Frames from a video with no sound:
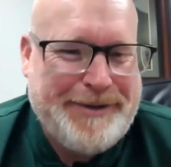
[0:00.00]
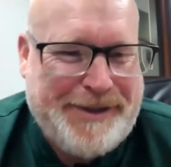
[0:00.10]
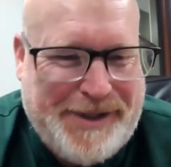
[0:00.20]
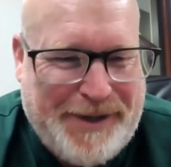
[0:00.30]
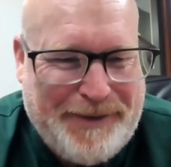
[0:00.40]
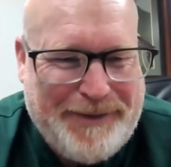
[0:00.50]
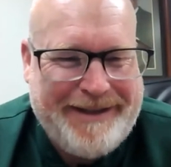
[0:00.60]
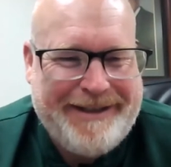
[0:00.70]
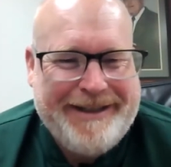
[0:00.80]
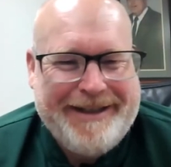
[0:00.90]

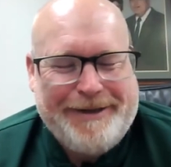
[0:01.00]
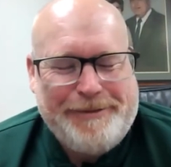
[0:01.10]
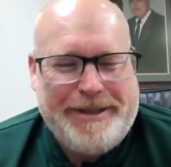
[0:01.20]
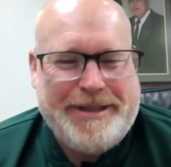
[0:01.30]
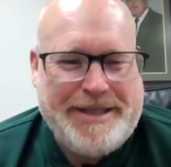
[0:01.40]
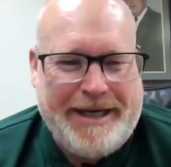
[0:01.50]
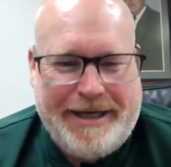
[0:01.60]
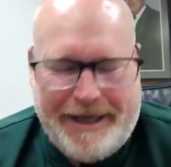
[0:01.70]
so we just need